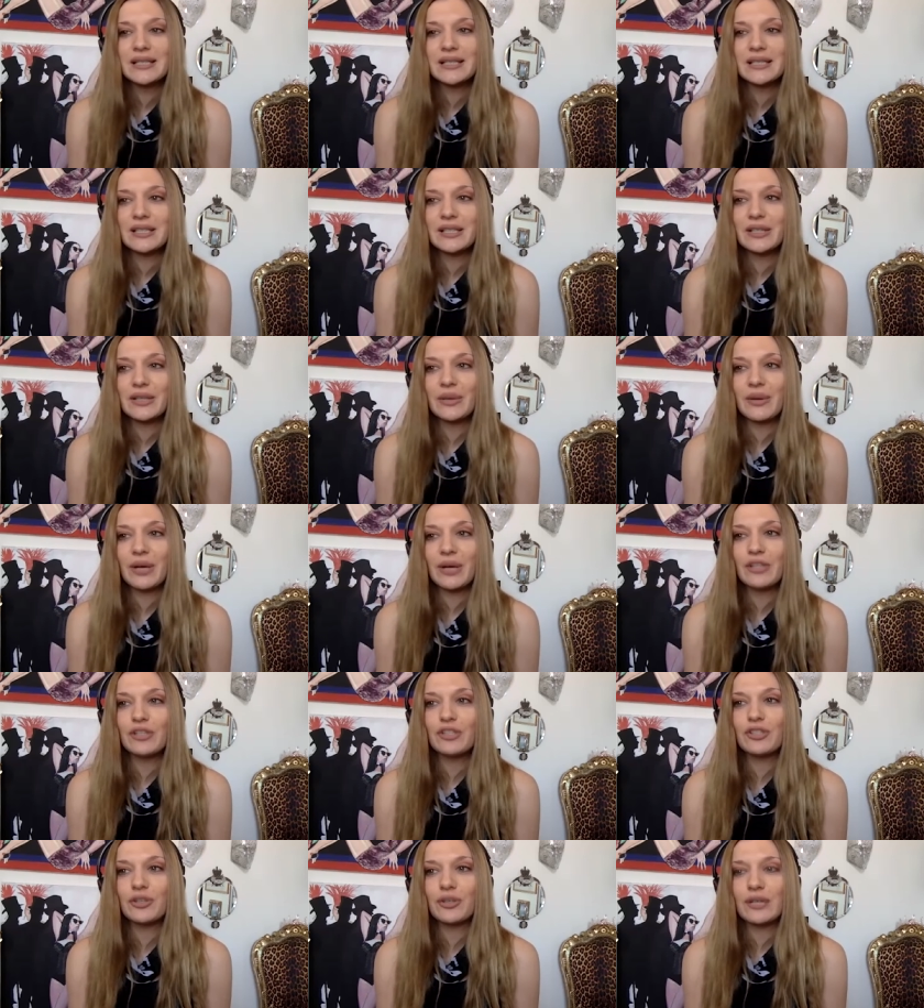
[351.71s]
you know a
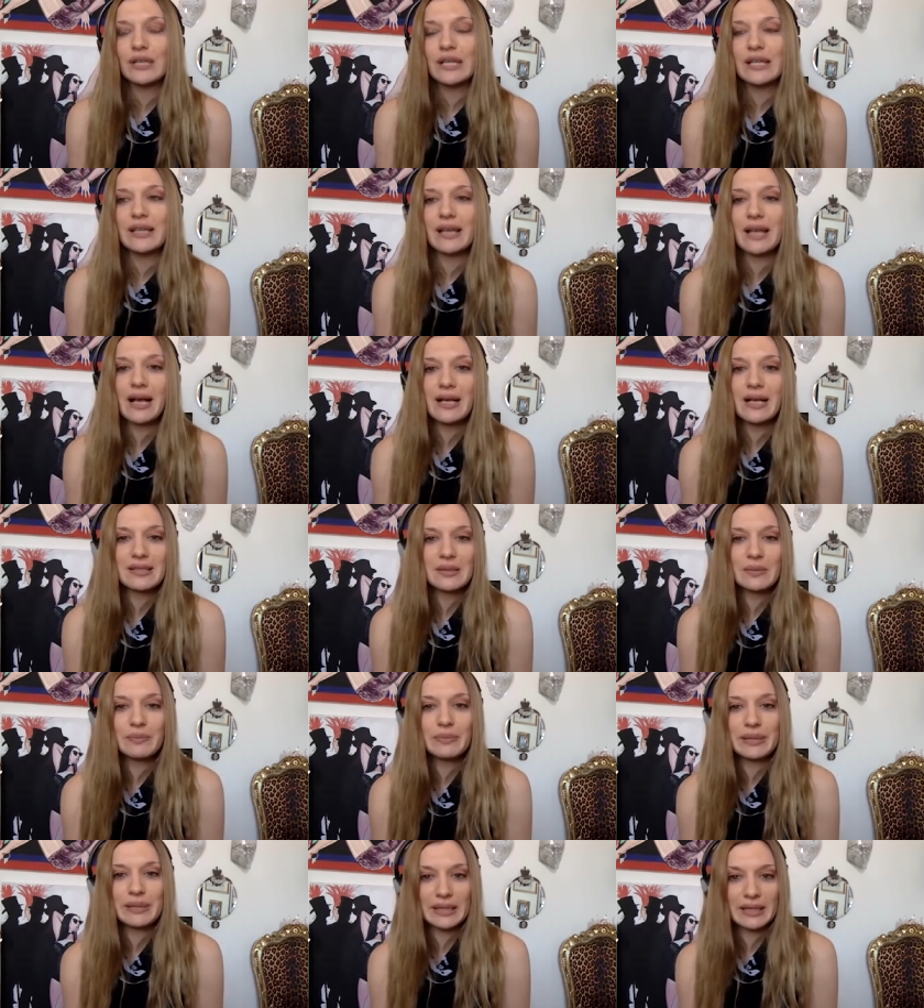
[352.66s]
journey that
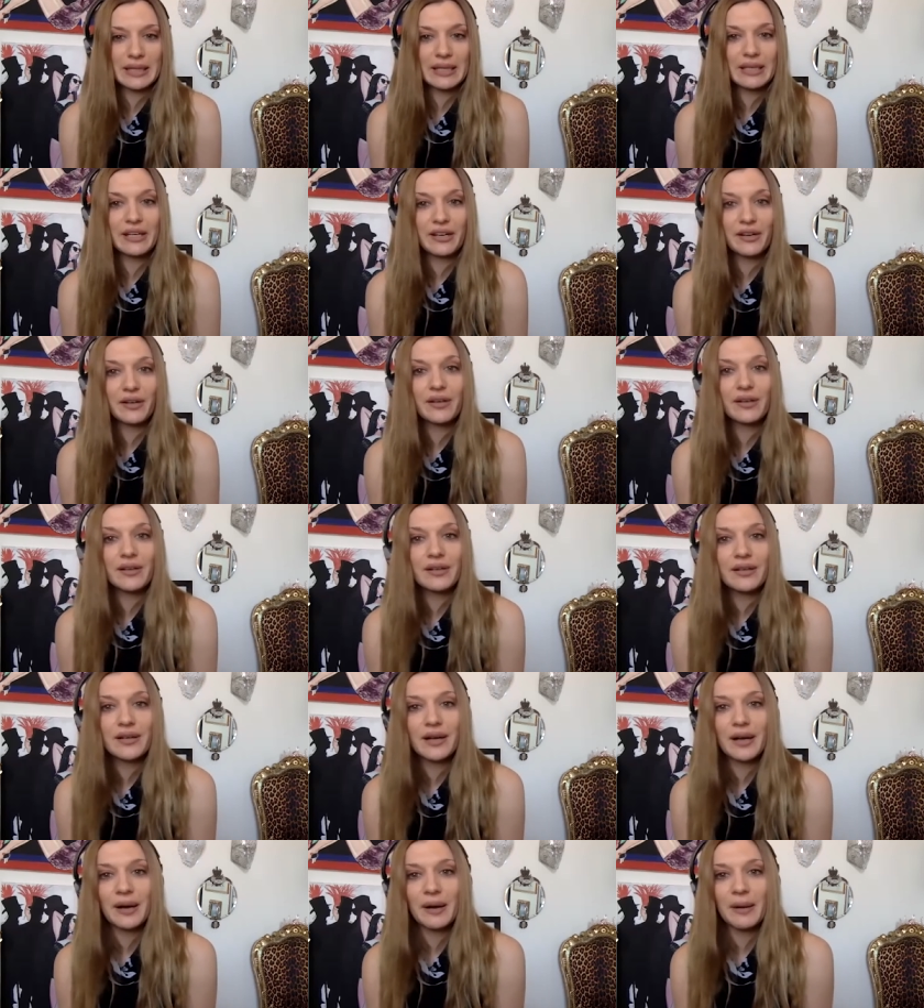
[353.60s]
hasn't been linear
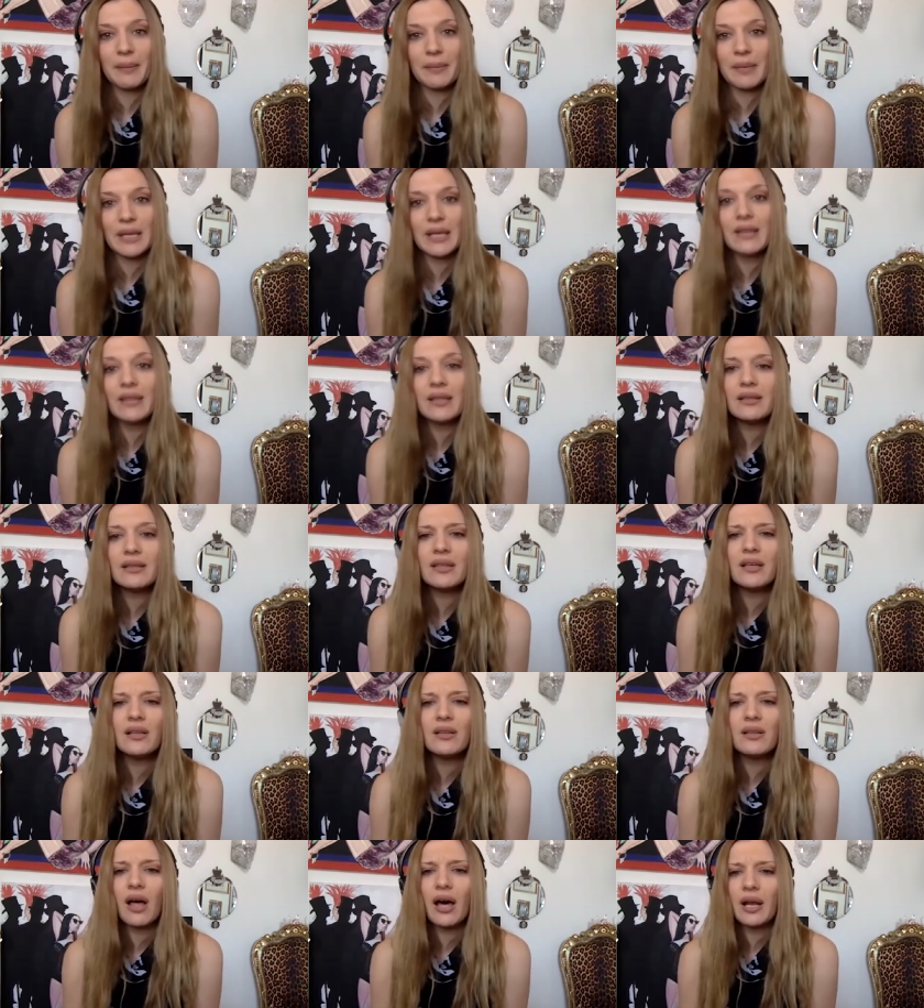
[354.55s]
um, and i think that a
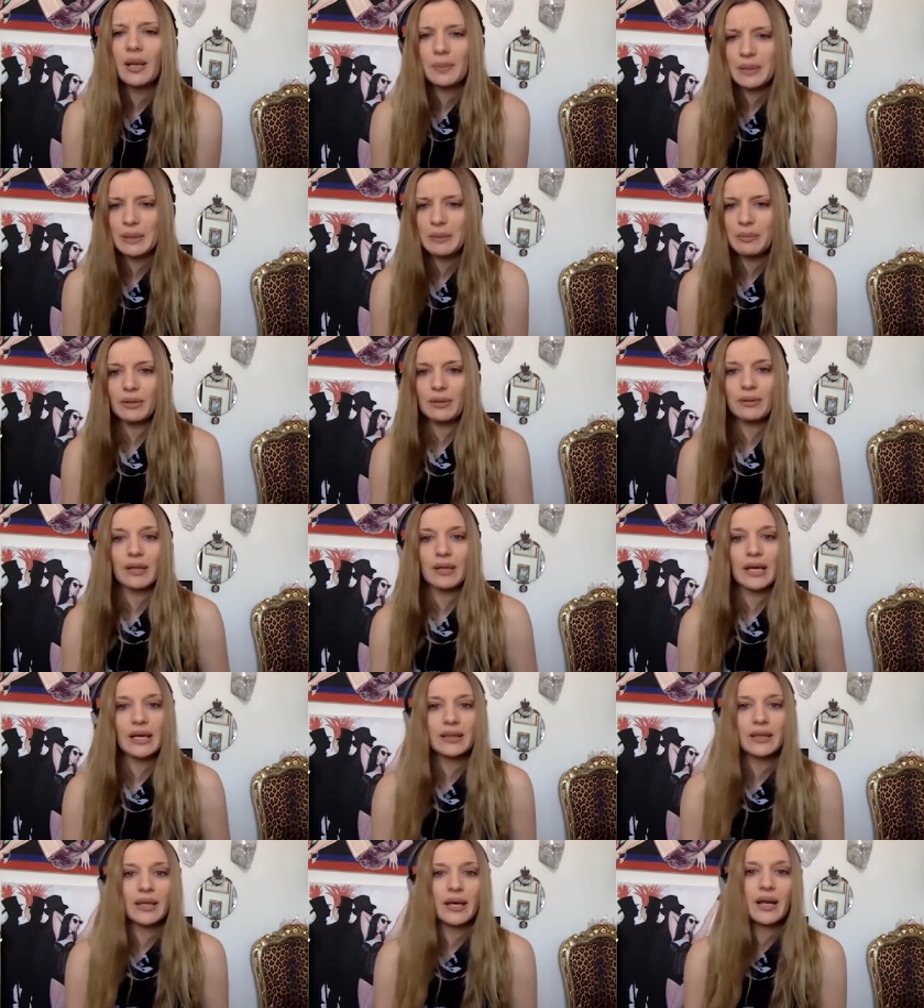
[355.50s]
lot of people are
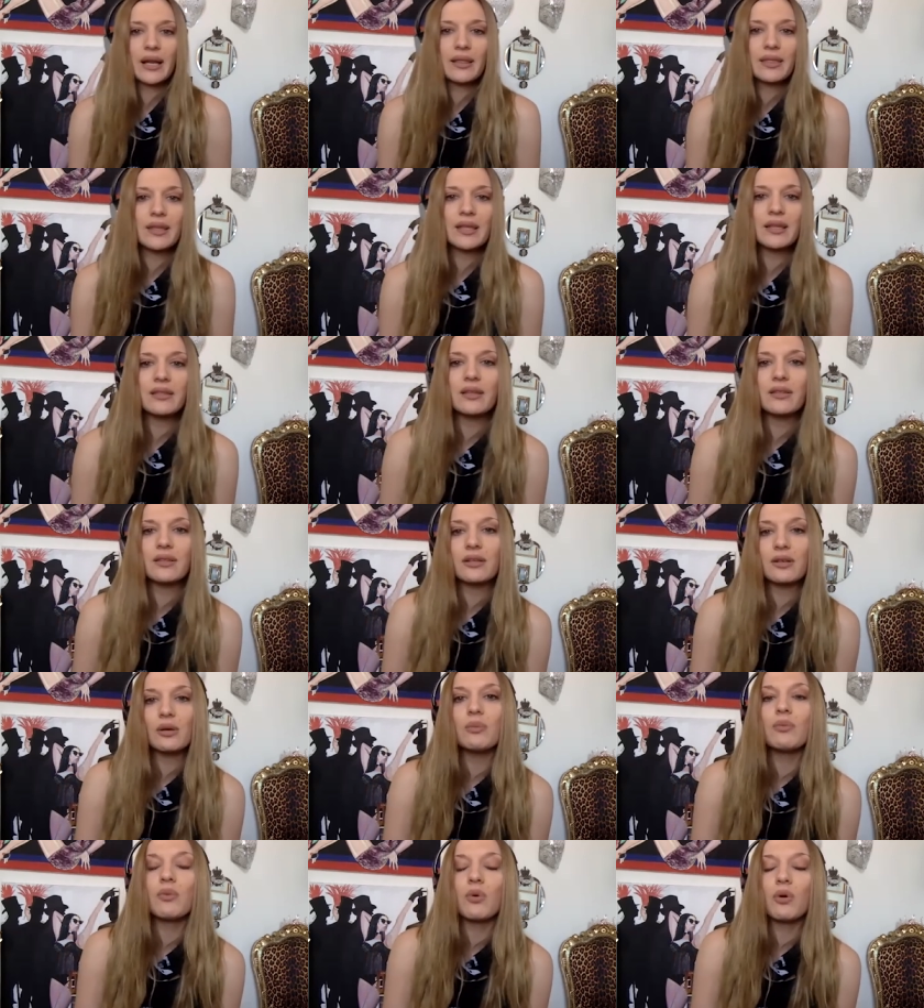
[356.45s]
like that i think that there
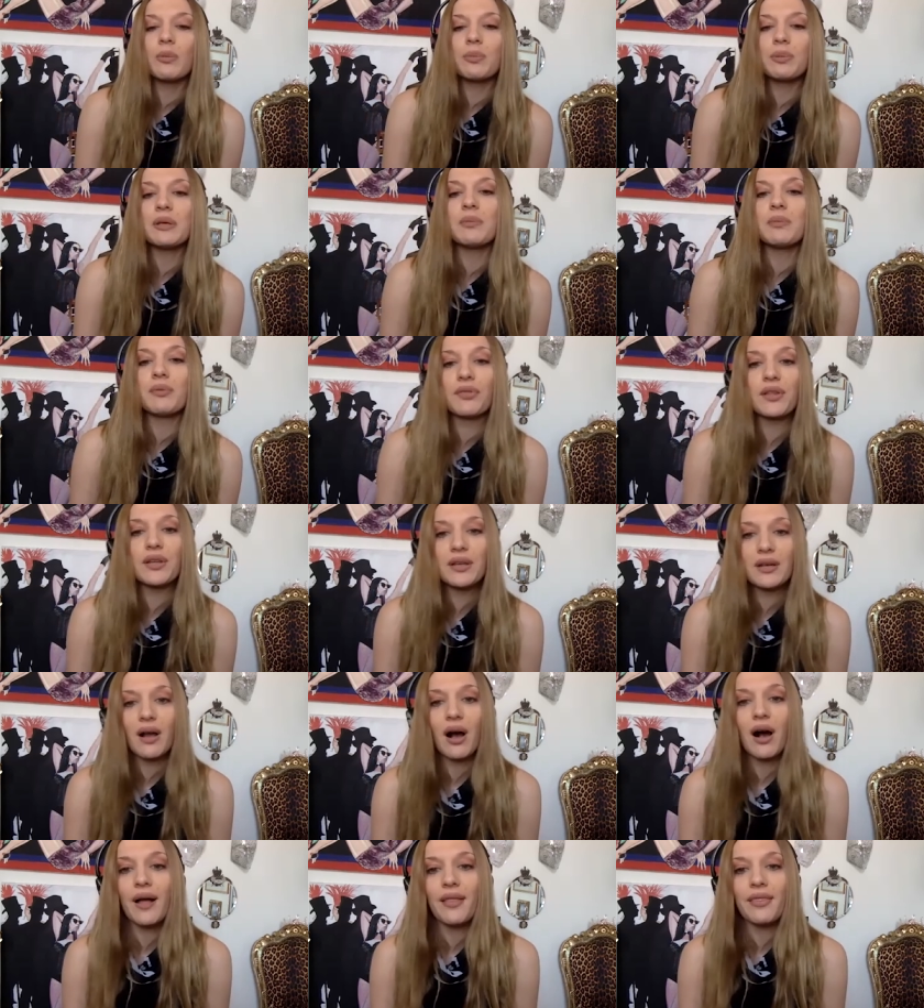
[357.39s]
are more people than
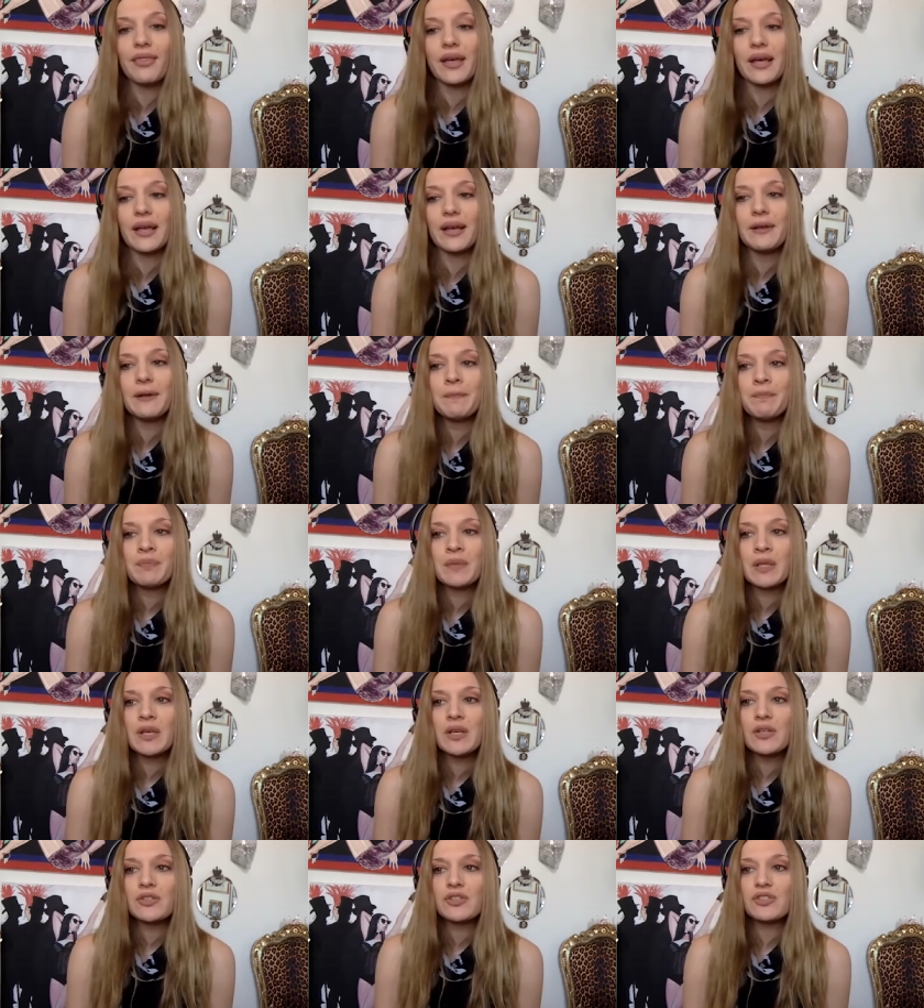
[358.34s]
not that
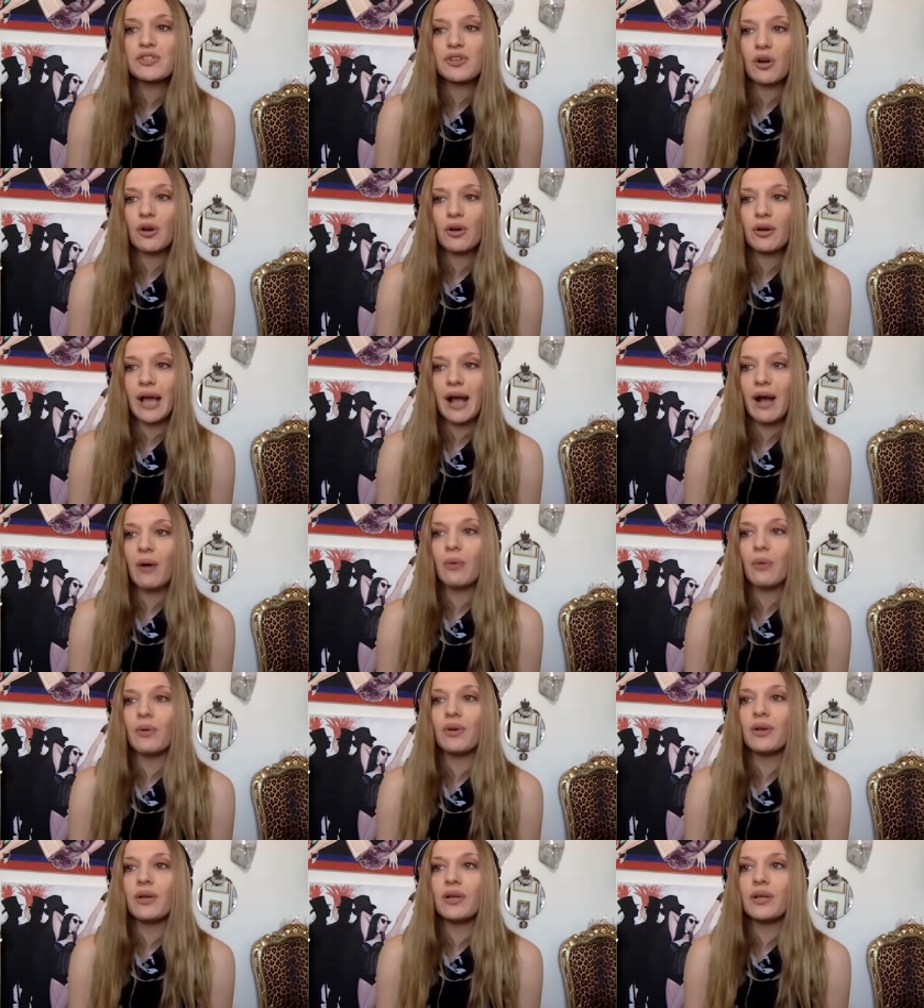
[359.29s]
start
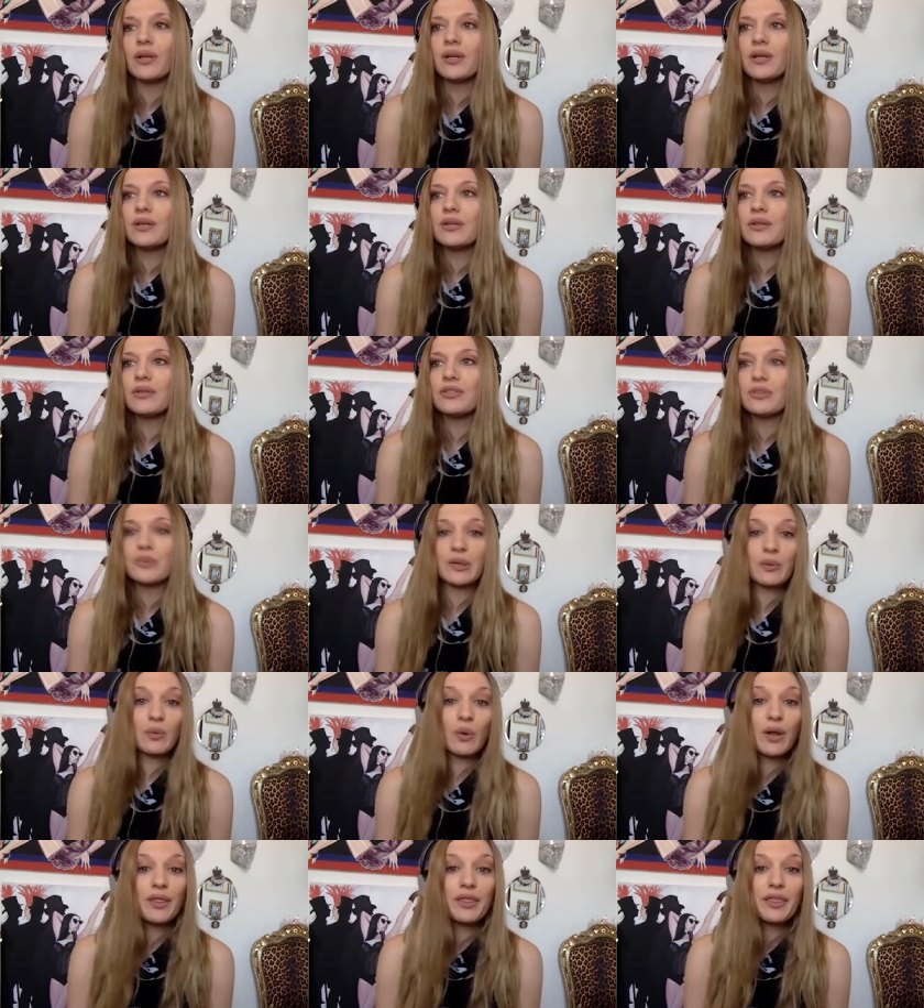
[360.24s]
out doing
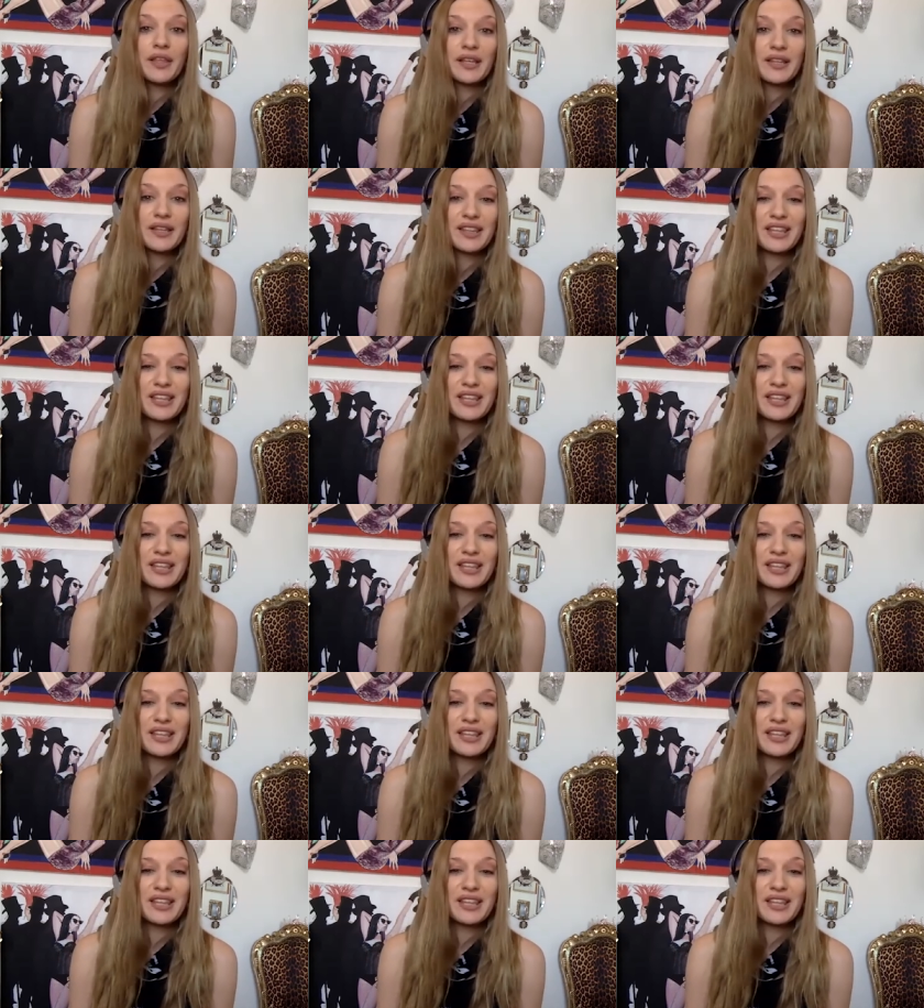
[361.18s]
one thing and then